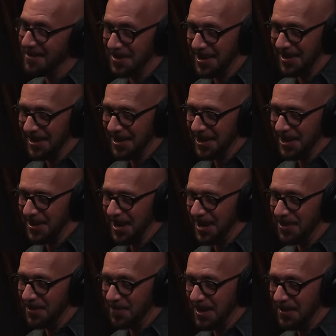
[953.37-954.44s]
But
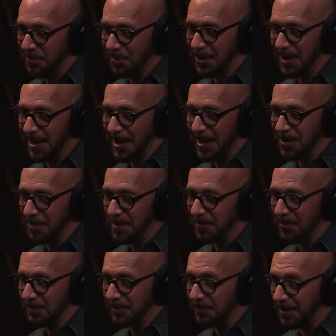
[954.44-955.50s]
either people with AI or
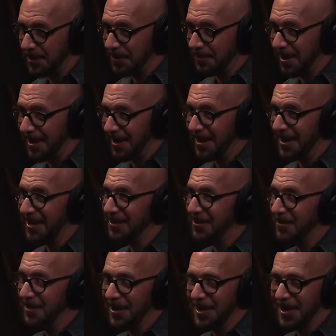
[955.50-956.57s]
people's fear of AI
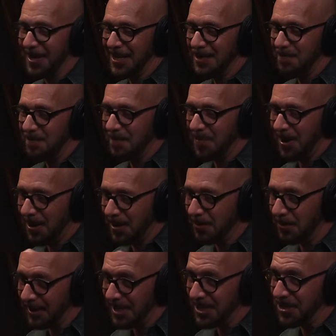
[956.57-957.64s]
or it's our
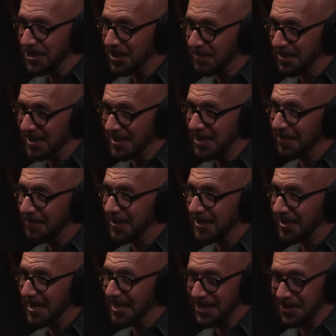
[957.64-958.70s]
relationship to this stuff
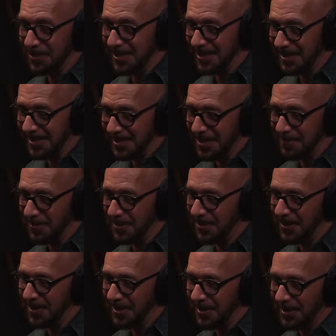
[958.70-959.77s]
that's dangerous. And yeah. same
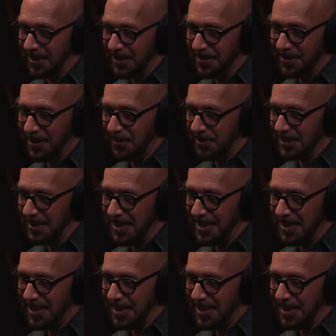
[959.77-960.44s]
with you know, and